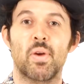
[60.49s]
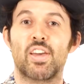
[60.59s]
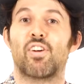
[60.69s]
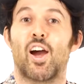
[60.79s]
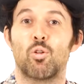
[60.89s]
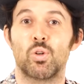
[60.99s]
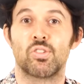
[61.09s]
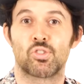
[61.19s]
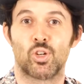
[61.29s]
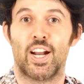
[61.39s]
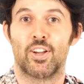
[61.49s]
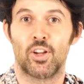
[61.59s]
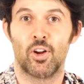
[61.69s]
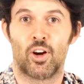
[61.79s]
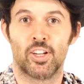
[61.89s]
If I was
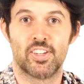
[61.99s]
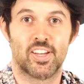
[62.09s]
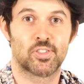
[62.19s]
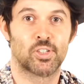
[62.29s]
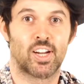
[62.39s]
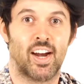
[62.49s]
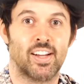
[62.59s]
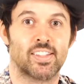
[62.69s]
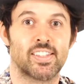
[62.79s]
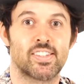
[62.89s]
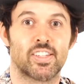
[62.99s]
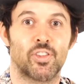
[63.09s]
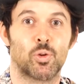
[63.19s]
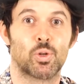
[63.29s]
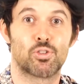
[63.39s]
stranded on a desert island
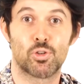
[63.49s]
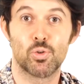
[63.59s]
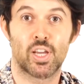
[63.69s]
and there were two